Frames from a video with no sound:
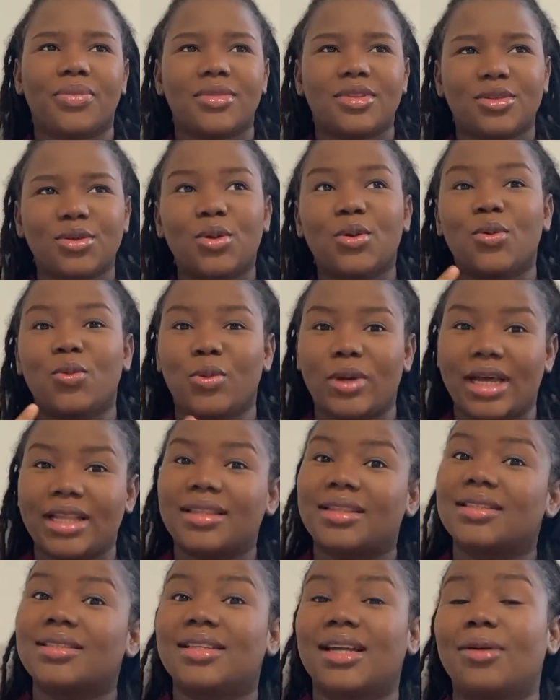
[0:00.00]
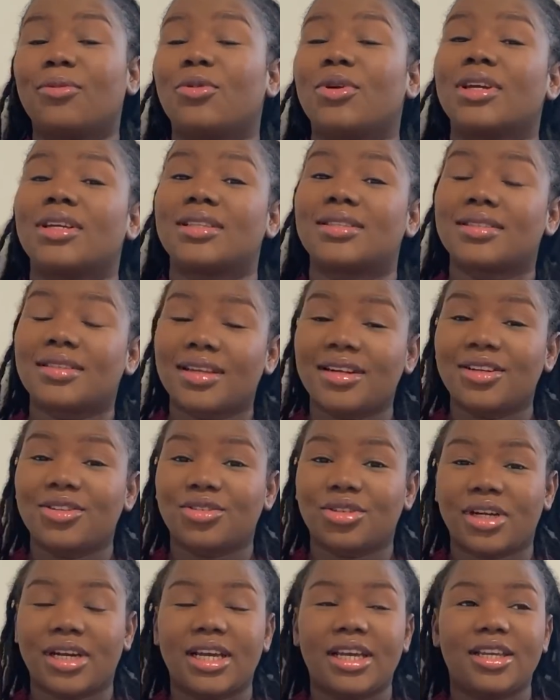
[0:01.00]
So at this time we had started
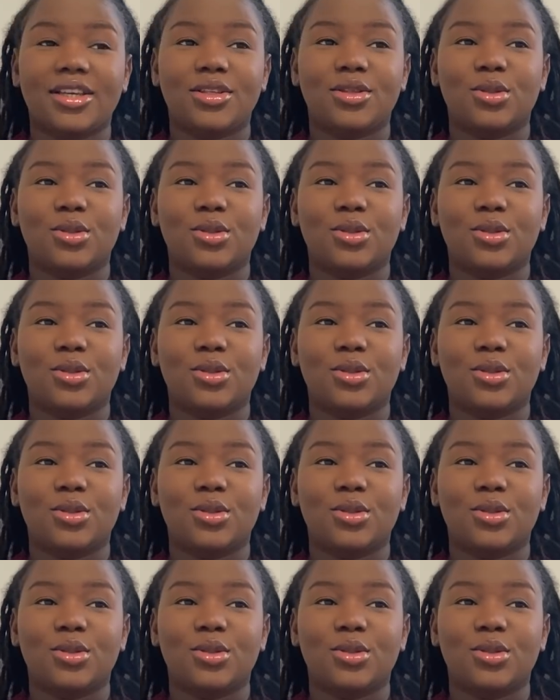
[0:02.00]
trying.